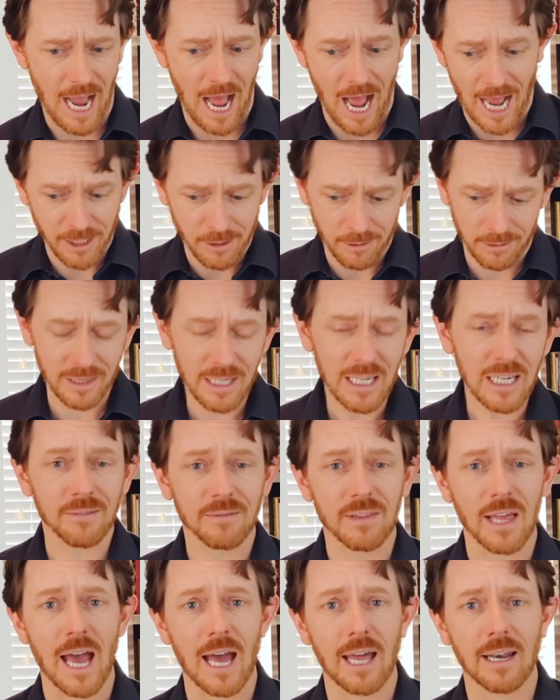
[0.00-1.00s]
I could think
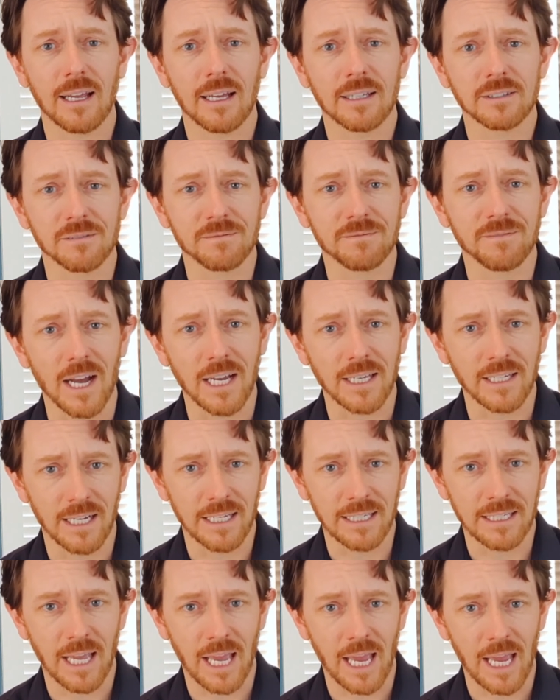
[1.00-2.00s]
of that as a
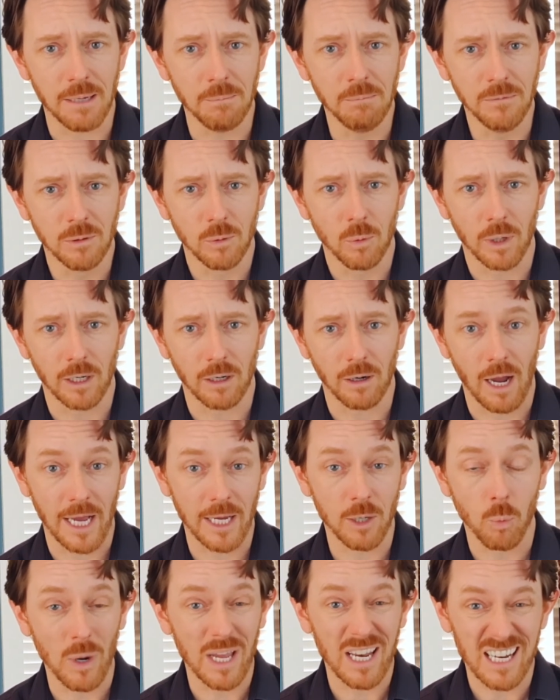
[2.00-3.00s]
finite game where
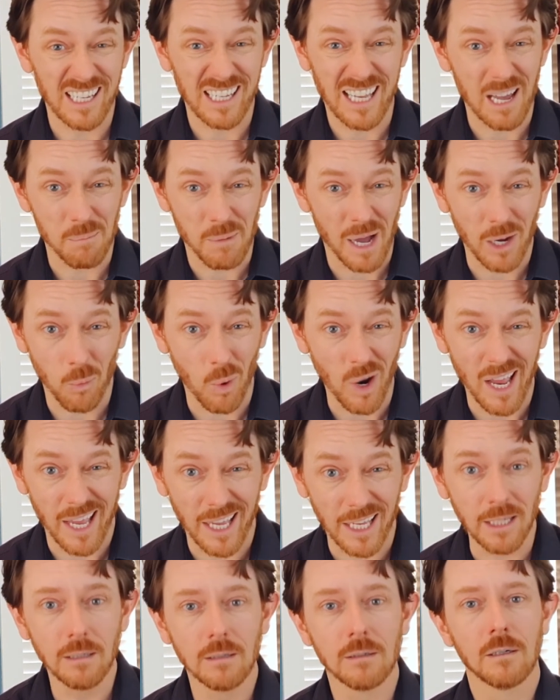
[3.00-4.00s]
I win and get my
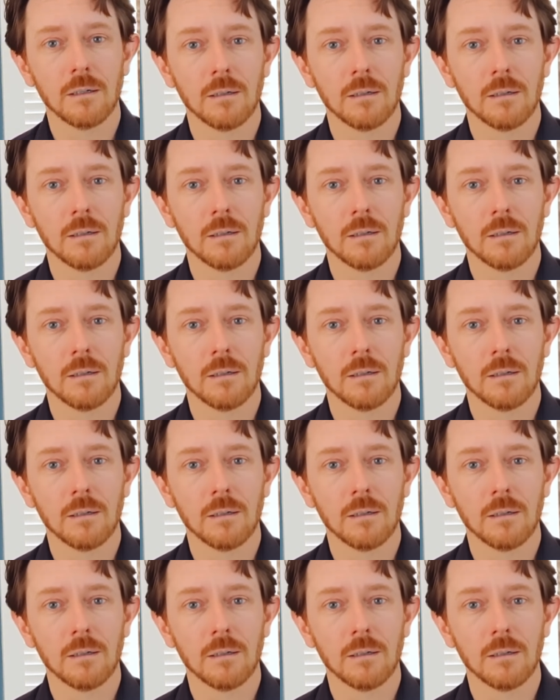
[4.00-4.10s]
way,